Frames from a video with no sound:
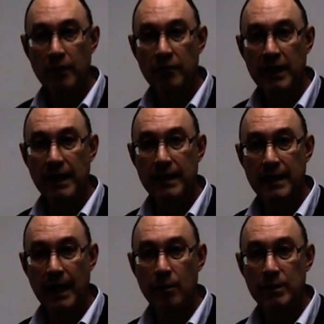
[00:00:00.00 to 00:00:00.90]
we can
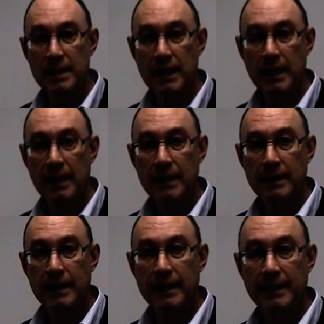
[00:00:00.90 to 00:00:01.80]
now say
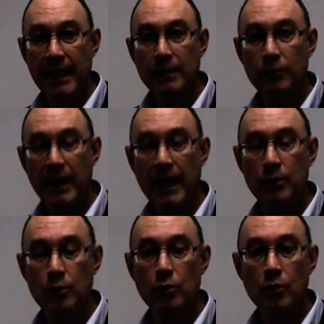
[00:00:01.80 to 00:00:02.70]
that that
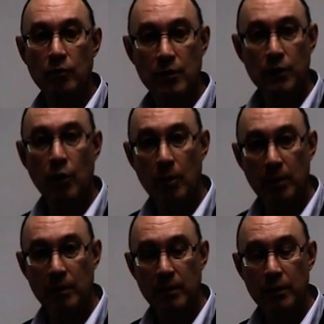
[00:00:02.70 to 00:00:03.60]
value was
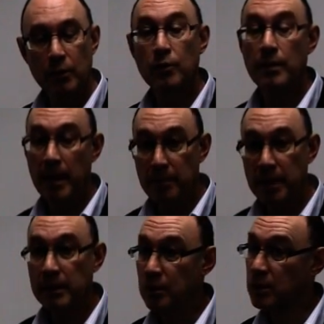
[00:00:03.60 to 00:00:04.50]
normal. You remember
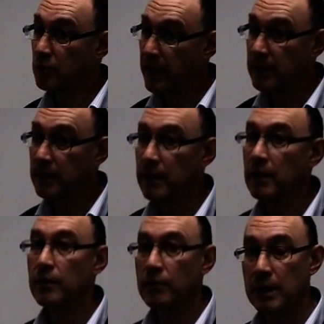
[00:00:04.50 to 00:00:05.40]
it was
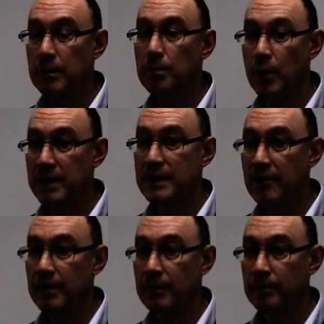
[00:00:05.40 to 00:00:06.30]
23.7.